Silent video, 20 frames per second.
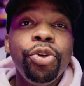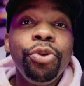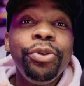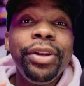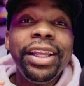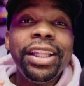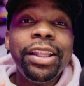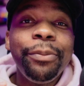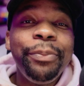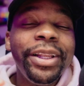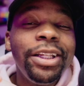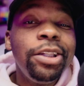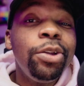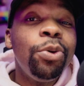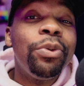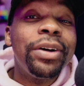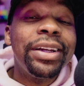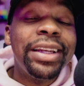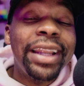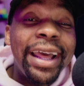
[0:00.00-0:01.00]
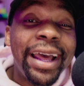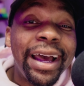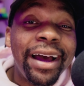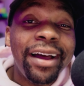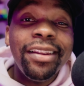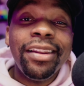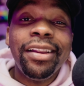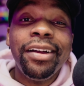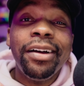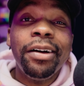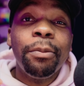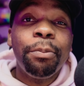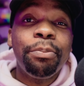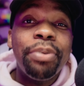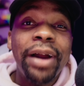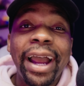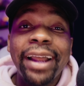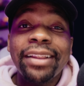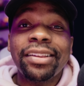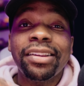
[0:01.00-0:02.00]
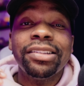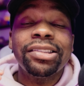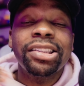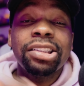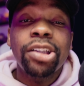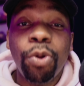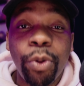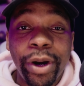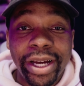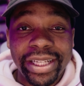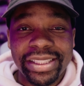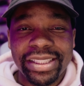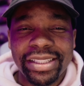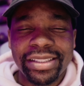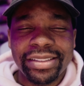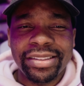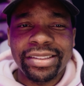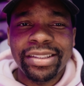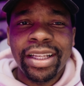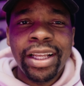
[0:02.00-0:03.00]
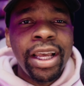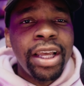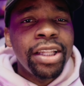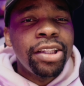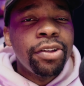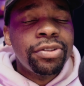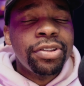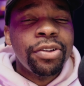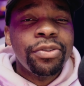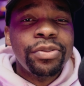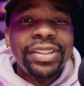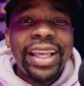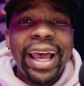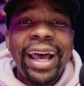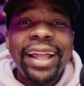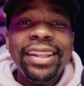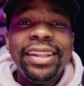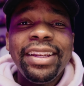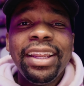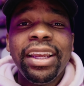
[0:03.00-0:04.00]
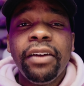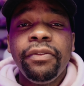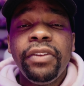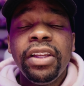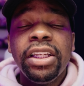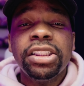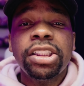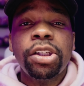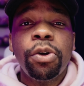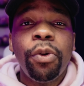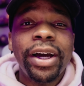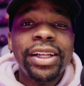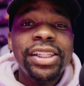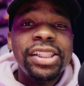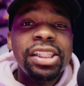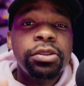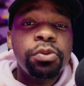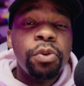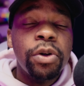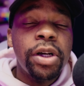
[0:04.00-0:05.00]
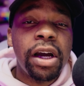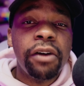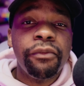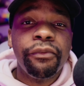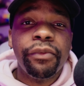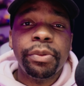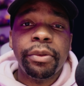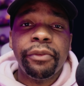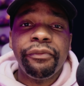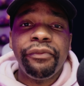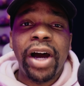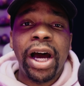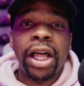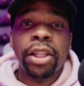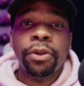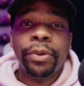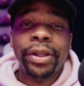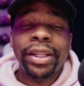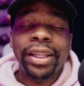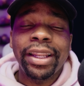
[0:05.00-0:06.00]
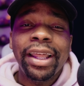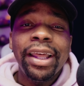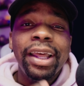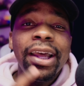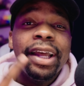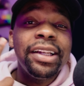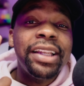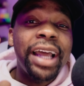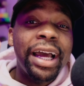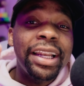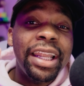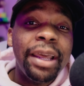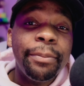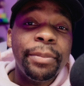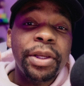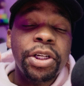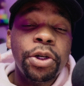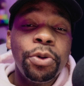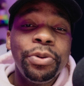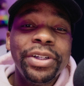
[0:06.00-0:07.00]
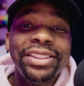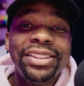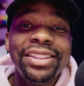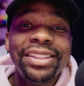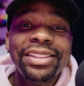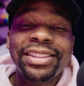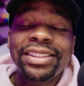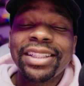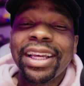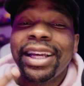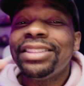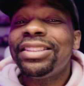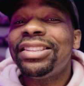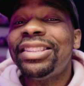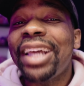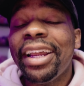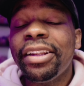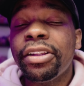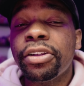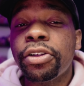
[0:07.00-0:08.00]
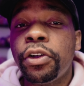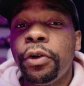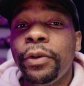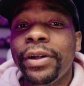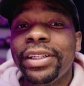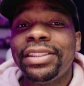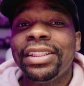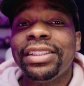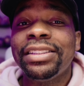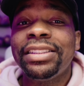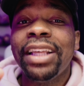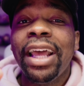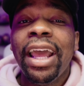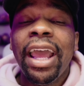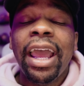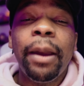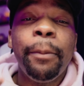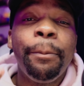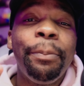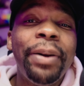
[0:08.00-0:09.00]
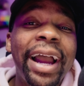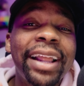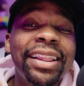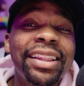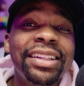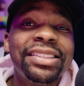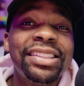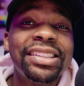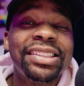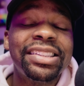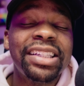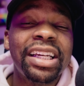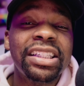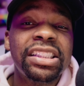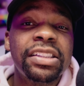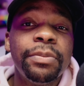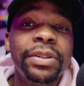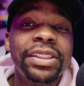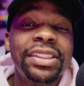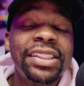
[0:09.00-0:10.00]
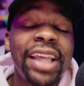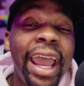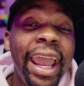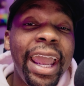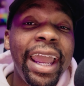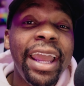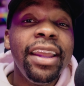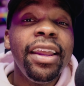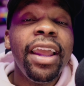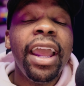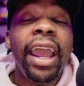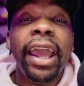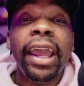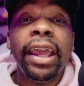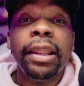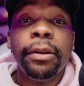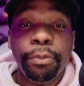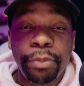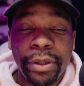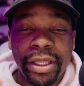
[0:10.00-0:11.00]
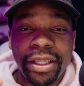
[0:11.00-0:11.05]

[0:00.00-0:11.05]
You need to be doing hella practice questions. The totality of these questions will come from the following: dynamic quizzes, standard quizzes, and practice assessments A and